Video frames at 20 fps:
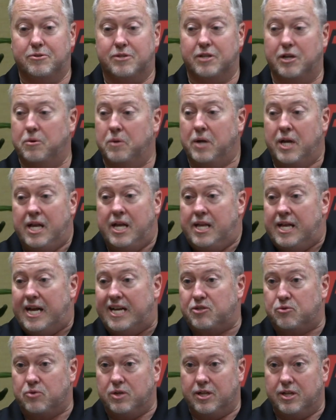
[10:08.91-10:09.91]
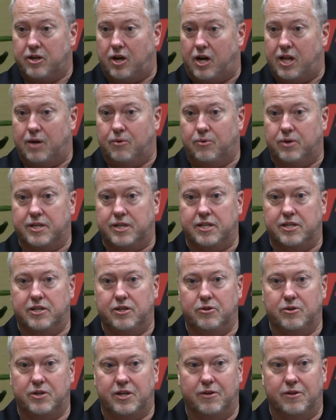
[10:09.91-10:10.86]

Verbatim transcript: So that's really all I wanted to do.